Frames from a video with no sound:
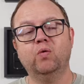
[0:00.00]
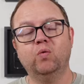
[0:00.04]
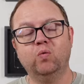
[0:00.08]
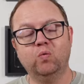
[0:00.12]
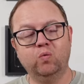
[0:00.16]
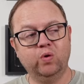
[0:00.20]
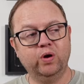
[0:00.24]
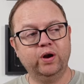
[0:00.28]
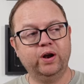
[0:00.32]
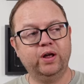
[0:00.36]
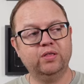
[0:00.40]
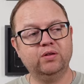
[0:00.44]

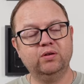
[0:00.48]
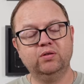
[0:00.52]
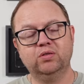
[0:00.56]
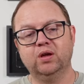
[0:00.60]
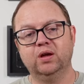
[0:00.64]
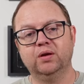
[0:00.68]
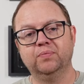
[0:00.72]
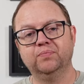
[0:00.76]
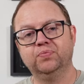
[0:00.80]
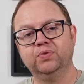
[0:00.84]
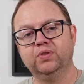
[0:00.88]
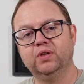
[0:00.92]
One other
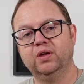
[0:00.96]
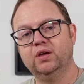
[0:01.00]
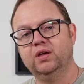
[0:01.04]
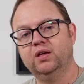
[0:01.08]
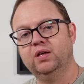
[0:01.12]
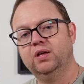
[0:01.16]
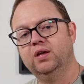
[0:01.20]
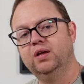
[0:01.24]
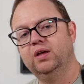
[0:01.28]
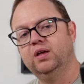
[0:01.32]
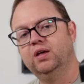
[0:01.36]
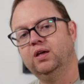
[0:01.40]
thing,
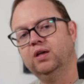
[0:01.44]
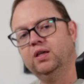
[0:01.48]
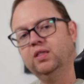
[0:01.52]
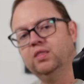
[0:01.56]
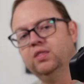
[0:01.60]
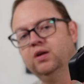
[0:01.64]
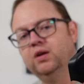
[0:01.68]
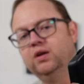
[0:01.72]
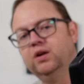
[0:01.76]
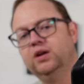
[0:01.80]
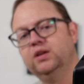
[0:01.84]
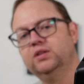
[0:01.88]

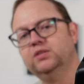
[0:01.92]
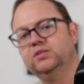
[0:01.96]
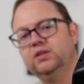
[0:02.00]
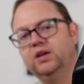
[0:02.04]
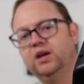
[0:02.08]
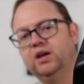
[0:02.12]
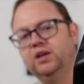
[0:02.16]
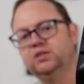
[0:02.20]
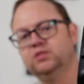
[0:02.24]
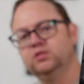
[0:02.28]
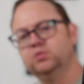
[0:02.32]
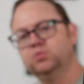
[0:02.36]
there is
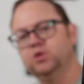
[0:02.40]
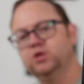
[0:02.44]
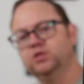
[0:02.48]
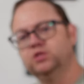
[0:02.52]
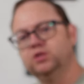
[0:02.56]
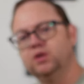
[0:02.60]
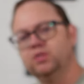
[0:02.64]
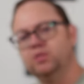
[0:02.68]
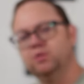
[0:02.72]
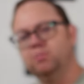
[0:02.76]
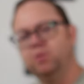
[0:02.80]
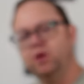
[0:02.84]
a
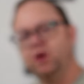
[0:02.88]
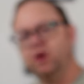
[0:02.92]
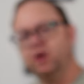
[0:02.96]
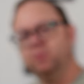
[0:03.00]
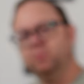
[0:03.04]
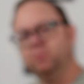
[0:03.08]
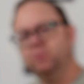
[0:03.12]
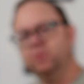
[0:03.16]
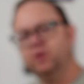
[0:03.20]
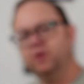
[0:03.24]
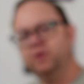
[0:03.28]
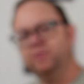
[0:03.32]
switch on the
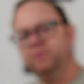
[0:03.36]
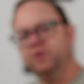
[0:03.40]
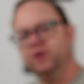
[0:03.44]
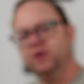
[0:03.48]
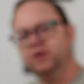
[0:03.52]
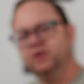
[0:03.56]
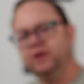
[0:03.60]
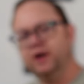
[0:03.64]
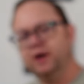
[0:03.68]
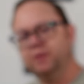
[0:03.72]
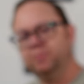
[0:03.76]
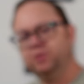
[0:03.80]
bottom of the
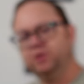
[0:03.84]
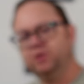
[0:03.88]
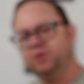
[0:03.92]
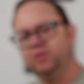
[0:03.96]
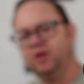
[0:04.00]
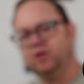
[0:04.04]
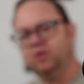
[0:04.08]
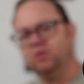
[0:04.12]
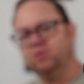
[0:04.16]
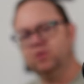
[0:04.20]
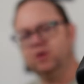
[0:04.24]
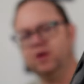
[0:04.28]
adapter
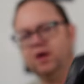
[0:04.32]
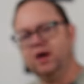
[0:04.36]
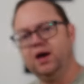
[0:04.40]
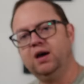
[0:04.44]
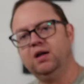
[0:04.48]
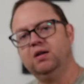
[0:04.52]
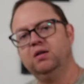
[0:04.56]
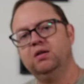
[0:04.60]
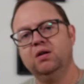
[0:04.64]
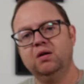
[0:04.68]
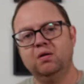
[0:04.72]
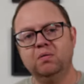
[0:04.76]
that you
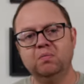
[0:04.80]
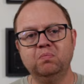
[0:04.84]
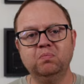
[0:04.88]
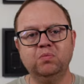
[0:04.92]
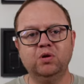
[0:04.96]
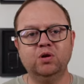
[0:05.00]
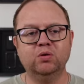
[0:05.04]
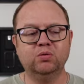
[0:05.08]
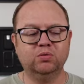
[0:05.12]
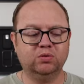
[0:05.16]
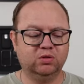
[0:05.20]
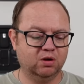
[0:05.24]
can
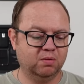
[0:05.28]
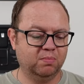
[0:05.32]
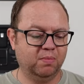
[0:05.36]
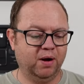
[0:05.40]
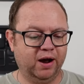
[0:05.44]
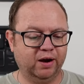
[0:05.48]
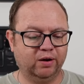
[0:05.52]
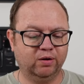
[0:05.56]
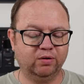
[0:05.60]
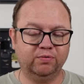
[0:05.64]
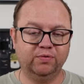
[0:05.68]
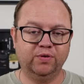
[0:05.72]
mute the
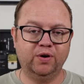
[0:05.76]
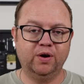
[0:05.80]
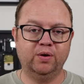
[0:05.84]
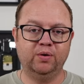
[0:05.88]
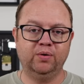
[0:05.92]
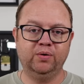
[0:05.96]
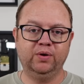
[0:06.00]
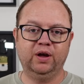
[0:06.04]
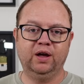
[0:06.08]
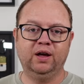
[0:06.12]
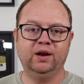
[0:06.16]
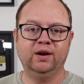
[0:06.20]

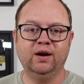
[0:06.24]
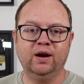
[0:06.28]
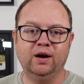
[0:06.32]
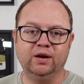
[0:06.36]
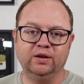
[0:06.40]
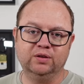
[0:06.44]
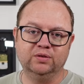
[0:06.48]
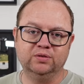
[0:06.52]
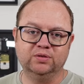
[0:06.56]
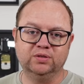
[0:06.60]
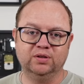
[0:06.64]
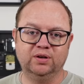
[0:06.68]
microphone and
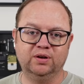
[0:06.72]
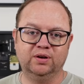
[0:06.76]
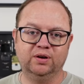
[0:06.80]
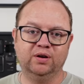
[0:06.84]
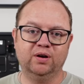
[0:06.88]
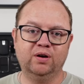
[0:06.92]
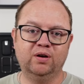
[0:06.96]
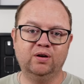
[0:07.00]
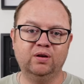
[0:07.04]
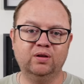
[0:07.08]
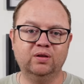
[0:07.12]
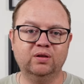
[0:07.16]
not use it at
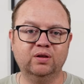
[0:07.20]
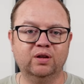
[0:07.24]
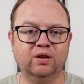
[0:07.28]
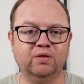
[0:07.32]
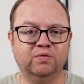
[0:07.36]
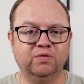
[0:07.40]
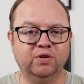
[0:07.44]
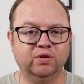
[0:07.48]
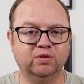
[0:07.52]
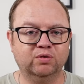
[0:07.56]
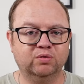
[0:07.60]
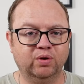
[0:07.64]
all
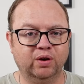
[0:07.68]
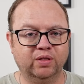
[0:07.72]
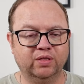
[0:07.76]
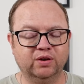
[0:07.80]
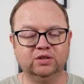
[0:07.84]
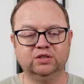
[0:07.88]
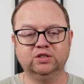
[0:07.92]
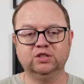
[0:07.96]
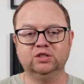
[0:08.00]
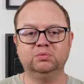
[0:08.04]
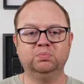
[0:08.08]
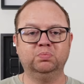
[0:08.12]
if you'd
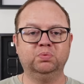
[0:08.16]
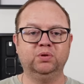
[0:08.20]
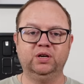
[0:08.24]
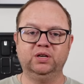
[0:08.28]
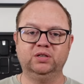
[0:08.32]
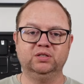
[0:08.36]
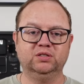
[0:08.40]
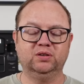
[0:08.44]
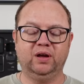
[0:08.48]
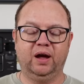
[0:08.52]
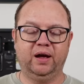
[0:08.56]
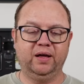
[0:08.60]
rather just
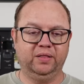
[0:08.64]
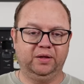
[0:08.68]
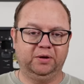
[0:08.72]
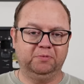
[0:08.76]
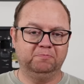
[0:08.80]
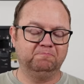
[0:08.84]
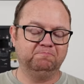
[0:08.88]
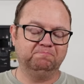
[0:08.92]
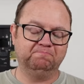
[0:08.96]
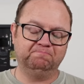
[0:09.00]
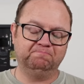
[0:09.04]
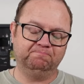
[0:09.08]
play silent.
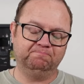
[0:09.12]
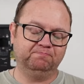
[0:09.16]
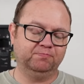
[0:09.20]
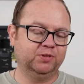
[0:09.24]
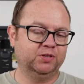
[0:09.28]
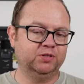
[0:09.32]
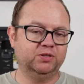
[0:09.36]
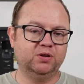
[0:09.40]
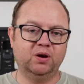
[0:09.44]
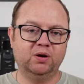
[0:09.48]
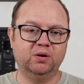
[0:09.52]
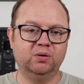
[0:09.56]

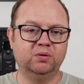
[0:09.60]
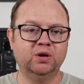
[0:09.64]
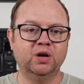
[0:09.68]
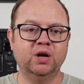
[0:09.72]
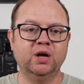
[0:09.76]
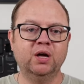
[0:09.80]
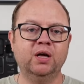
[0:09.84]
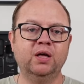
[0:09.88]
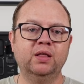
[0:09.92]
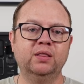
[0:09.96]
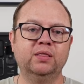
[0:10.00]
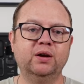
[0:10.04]
So
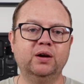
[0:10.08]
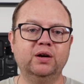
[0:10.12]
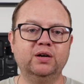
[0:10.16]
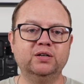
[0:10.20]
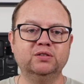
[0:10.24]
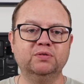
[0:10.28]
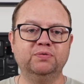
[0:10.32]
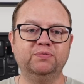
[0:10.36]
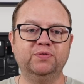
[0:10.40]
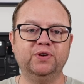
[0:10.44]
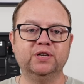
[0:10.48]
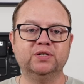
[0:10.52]
there
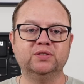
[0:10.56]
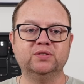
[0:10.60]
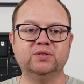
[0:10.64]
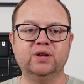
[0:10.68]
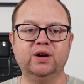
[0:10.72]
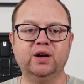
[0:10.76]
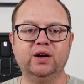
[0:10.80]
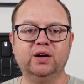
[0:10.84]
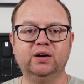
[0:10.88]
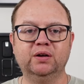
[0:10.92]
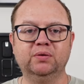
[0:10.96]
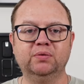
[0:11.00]
is a fix
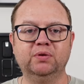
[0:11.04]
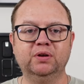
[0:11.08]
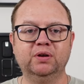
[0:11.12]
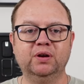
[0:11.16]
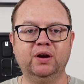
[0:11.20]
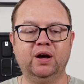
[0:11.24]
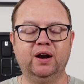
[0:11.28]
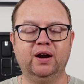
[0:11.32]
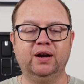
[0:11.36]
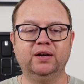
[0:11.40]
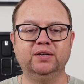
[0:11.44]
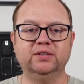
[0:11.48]
there,
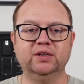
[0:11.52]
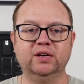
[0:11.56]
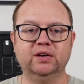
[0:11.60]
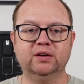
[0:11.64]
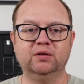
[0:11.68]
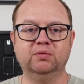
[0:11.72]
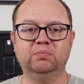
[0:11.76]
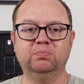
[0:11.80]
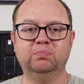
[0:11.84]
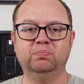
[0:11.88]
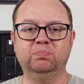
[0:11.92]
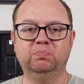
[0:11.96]
not
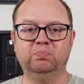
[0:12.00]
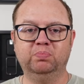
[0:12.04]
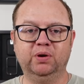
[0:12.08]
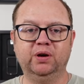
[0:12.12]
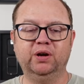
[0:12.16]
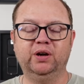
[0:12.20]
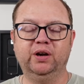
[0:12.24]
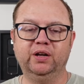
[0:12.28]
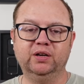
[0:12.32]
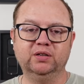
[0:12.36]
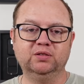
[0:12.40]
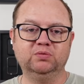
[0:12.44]
ideal, but
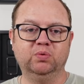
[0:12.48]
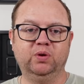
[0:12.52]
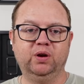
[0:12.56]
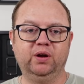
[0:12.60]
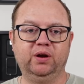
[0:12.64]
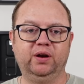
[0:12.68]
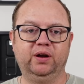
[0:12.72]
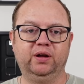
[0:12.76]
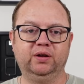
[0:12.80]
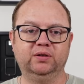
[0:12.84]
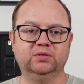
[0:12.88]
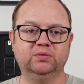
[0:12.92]
it is what
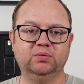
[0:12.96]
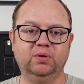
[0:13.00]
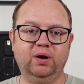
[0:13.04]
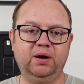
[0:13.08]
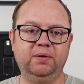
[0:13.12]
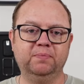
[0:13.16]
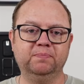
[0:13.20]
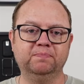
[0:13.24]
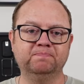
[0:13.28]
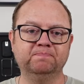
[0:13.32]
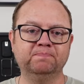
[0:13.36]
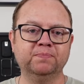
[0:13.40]
it is,
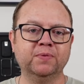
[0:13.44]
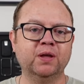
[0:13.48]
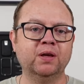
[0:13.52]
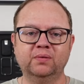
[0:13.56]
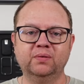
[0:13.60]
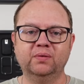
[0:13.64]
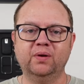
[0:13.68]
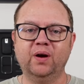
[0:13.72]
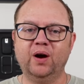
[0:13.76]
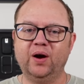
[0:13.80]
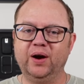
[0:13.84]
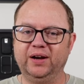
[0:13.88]
right?
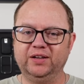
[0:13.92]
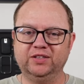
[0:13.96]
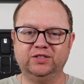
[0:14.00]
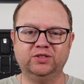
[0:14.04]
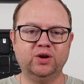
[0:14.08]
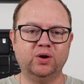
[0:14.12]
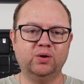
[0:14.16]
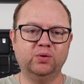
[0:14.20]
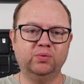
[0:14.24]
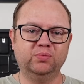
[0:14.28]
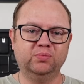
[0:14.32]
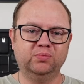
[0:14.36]
All right,
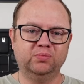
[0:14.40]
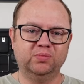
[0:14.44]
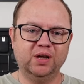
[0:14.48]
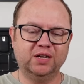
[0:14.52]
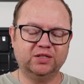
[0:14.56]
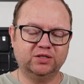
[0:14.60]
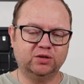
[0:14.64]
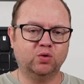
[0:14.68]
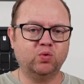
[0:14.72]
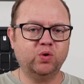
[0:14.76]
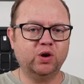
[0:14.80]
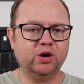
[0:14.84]
so
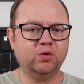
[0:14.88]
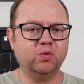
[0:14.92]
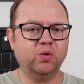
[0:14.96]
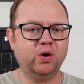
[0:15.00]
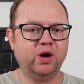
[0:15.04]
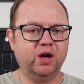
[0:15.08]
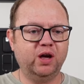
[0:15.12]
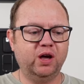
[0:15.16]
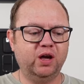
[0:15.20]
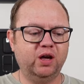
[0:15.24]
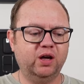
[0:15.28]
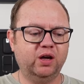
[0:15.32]
that's a quick
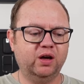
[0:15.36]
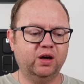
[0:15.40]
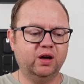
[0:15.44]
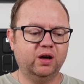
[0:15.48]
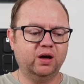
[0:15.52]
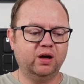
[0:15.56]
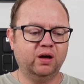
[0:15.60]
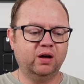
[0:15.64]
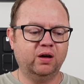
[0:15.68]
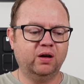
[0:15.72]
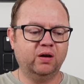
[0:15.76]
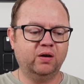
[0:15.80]
way
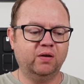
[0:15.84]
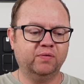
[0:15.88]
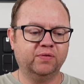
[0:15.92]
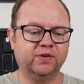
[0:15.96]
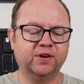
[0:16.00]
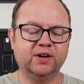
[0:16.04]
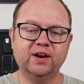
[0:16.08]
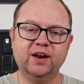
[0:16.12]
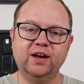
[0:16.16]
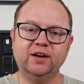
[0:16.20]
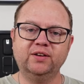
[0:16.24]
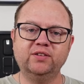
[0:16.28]
of
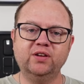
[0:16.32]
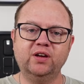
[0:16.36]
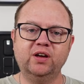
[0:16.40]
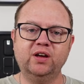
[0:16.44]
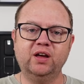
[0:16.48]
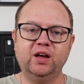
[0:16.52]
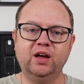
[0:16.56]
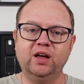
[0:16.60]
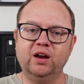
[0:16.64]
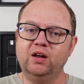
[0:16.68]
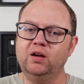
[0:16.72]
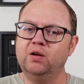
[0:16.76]

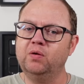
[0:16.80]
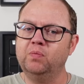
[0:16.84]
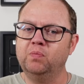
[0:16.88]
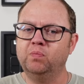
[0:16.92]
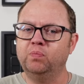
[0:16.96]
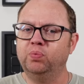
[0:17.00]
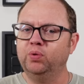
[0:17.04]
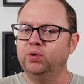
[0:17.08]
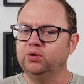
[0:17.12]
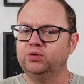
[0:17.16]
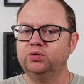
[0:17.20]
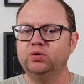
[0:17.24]
connecting any
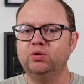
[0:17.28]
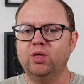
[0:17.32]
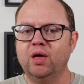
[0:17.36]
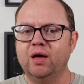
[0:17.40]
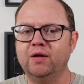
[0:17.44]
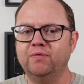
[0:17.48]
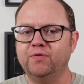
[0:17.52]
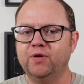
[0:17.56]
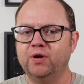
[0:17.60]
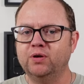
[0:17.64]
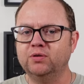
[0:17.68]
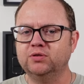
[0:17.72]
Bluetooth
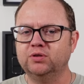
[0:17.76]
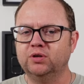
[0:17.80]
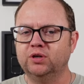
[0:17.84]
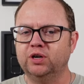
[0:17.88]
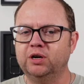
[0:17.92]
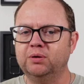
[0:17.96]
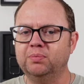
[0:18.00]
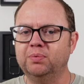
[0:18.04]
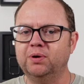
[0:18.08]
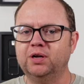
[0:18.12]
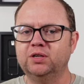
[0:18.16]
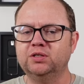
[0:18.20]
headphones or
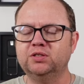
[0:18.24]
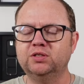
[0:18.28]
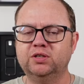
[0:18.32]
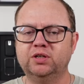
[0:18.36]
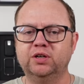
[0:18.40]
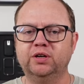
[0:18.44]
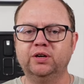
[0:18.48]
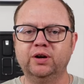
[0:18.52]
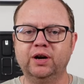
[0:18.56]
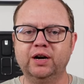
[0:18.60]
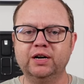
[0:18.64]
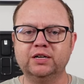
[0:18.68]
earbuds
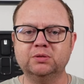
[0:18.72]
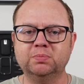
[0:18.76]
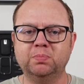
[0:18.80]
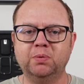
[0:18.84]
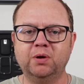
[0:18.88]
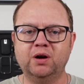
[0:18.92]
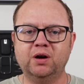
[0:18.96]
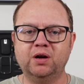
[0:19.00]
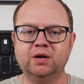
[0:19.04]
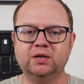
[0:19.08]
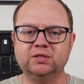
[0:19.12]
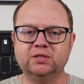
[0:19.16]
to your
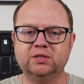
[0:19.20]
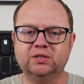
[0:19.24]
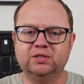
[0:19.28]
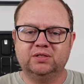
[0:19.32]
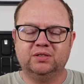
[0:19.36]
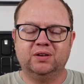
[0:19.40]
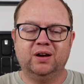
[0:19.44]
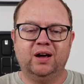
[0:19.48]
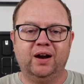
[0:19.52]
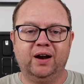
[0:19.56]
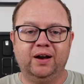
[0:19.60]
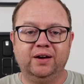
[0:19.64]
Xbox.
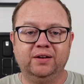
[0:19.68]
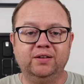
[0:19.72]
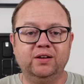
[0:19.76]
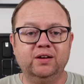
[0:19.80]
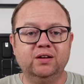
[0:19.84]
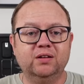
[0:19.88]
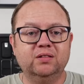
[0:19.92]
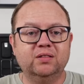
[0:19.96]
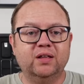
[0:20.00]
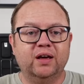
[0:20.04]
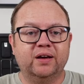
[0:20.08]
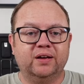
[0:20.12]
It's not
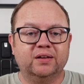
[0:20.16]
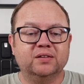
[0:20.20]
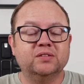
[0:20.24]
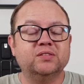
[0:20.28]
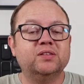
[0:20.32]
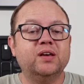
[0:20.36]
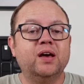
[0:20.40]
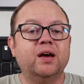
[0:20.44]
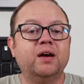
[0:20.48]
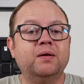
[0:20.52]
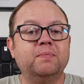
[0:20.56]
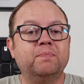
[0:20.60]
ideal, like I
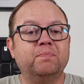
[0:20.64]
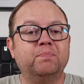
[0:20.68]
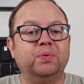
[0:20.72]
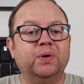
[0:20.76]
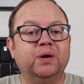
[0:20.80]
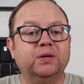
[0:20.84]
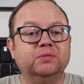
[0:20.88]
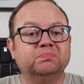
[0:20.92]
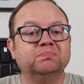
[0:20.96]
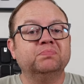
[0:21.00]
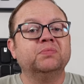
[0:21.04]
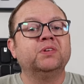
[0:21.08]
said,
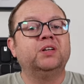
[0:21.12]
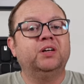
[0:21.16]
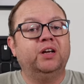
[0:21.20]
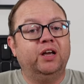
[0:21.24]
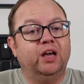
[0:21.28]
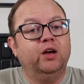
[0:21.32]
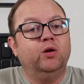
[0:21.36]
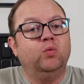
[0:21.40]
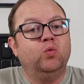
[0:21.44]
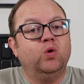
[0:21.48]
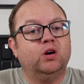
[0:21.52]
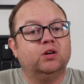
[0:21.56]
but
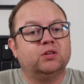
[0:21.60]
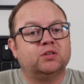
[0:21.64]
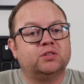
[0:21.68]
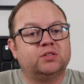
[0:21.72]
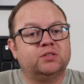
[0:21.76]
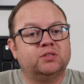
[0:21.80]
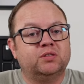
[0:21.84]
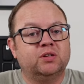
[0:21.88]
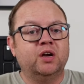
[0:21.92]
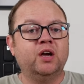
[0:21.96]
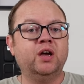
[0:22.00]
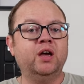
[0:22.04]
it
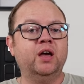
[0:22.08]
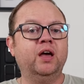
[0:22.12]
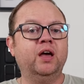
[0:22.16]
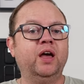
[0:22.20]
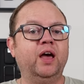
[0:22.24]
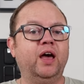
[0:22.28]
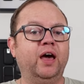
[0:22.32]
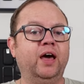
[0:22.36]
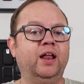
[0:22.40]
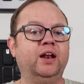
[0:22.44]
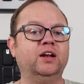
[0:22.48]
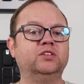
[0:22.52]
works.
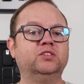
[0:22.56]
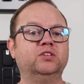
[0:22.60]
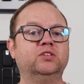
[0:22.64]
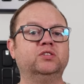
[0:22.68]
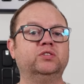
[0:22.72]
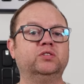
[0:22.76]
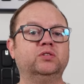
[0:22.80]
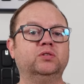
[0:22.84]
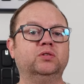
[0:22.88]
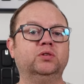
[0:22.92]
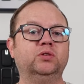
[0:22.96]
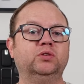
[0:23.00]
And it's a
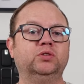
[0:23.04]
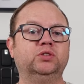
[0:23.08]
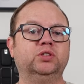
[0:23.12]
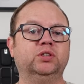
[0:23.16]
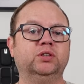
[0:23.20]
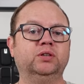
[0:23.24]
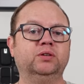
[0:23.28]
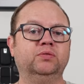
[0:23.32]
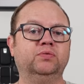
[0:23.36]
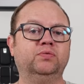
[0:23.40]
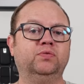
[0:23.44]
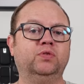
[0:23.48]

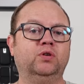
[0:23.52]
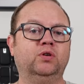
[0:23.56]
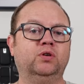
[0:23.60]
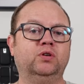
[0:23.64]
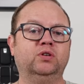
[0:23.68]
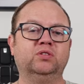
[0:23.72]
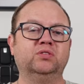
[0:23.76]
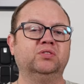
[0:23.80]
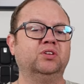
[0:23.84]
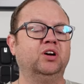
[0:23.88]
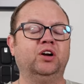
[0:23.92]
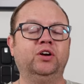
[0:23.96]
solution
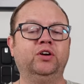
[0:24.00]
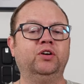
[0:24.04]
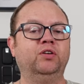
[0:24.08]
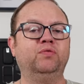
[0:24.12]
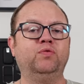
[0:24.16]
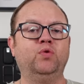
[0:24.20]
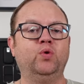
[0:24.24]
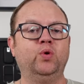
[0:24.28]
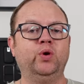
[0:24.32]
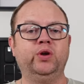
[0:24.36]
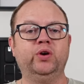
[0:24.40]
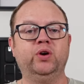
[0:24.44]
for under
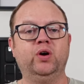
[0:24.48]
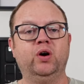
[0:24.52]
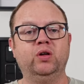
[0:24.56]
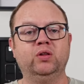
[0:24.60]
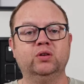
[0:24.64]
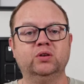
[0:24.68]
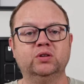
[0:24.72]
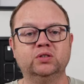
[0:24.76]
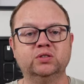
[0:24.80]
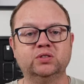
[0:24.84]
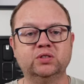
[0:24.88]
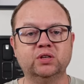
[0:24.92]

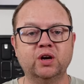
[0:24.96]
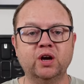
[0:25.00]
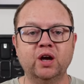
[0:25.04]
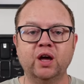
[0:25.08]
$40.